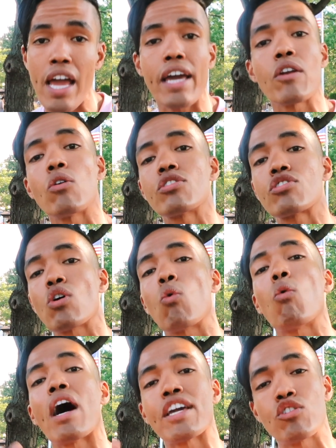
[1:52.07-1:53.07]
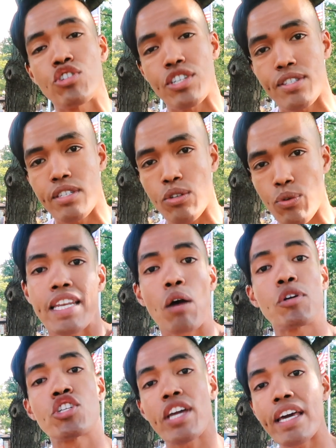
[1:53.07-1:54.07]
and and also why you should too. Now
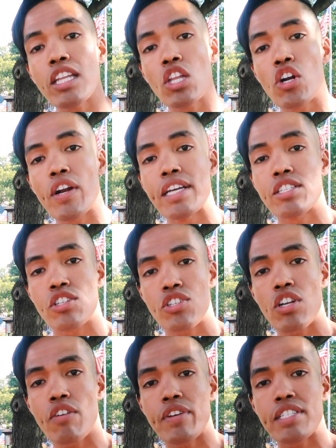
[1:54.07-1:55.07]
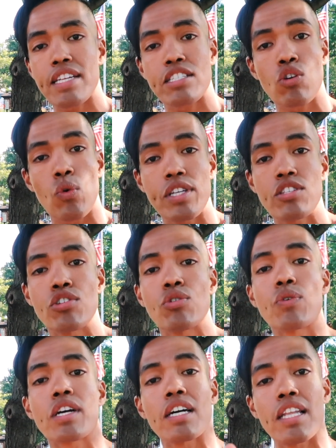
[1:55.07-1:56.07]
a channeler is a service that's going
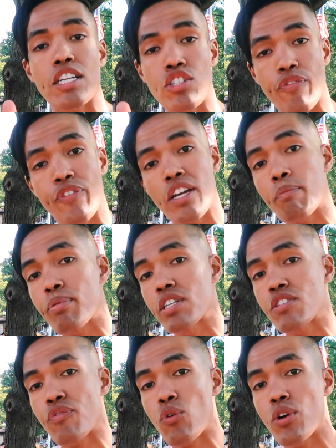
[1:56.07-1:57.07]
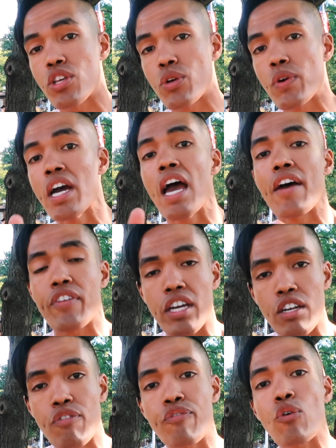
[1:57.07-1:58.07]
to collect your fingerprints for you and they're
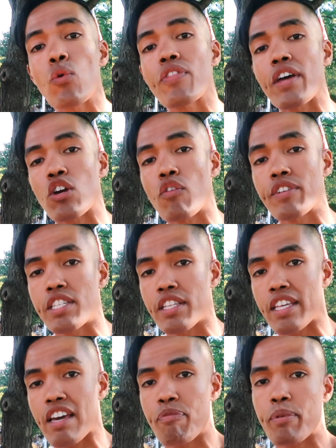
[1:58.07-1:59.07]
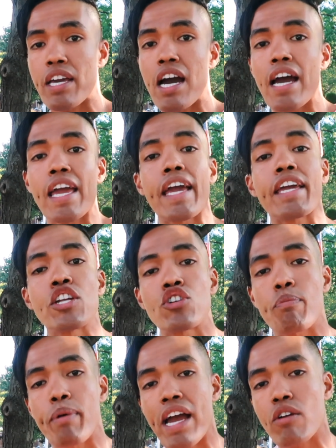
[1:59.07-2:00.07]
gonna forward that over to the FBI and get
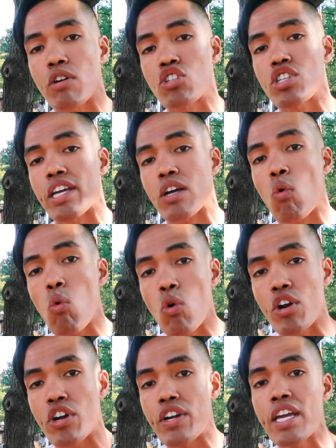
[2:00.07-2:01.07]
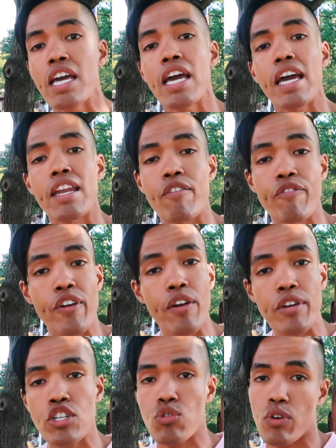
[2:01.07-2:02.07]
your background check ordered in a
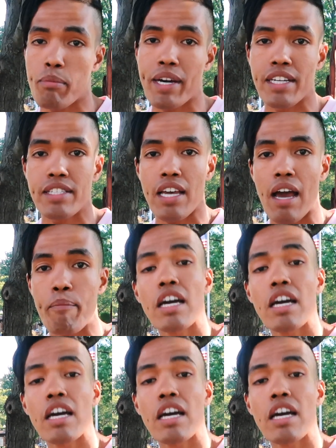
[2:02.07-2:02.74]
very short amount of time.